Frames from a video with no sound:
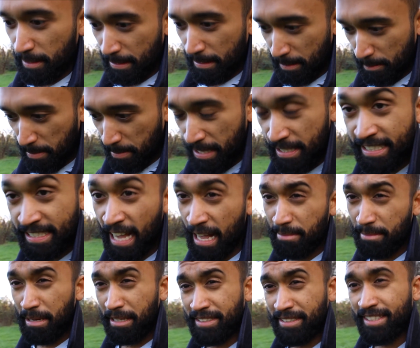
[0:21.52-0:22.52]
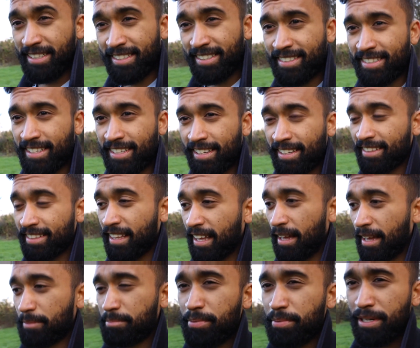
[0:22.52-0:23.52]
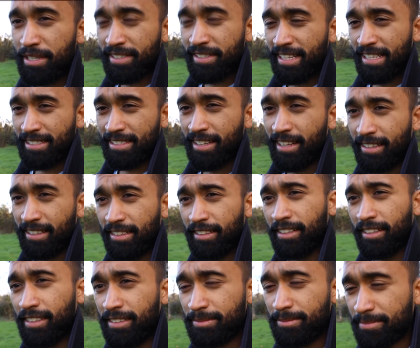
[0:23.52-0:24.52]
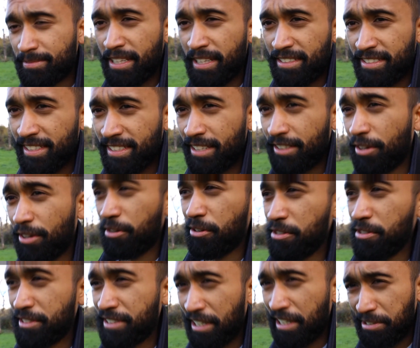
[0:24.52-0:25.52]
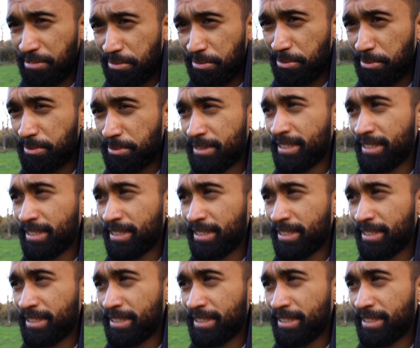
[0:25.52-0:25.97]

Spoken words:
scam artists that preach things like the 30-day no contact rule,